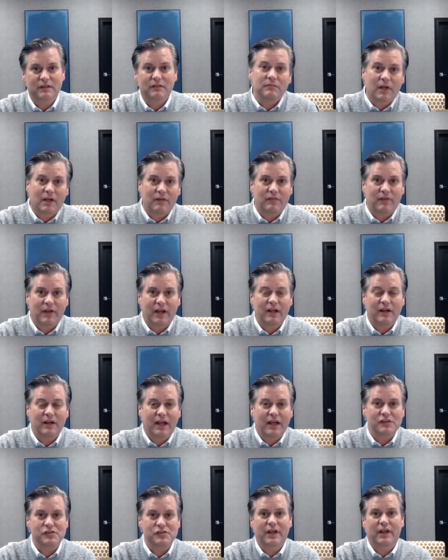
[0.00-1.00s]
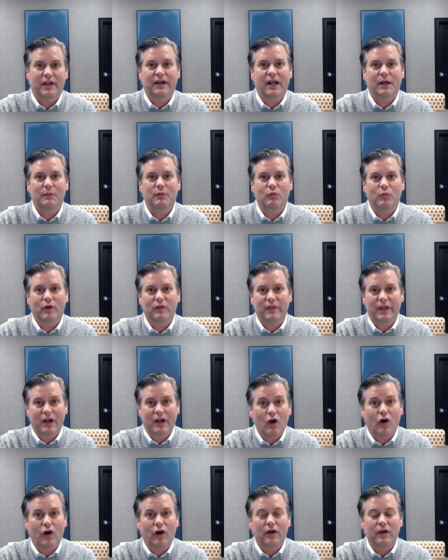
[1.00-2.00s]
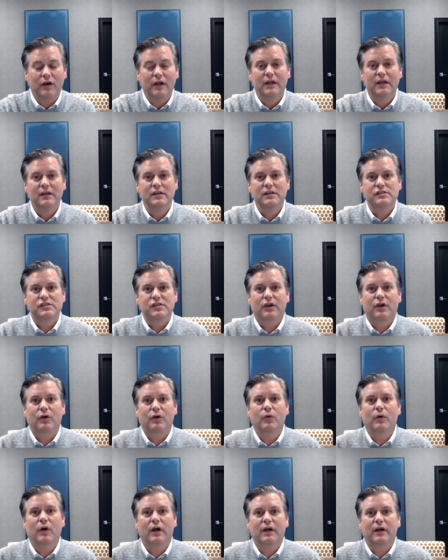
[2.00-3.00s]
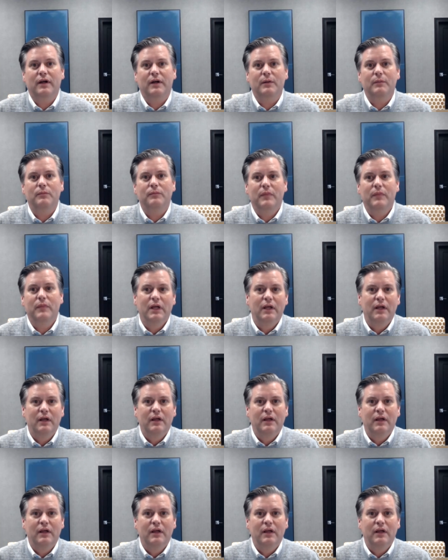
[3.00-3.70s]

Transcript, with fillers: And I've actually had it happen where they are. So, um,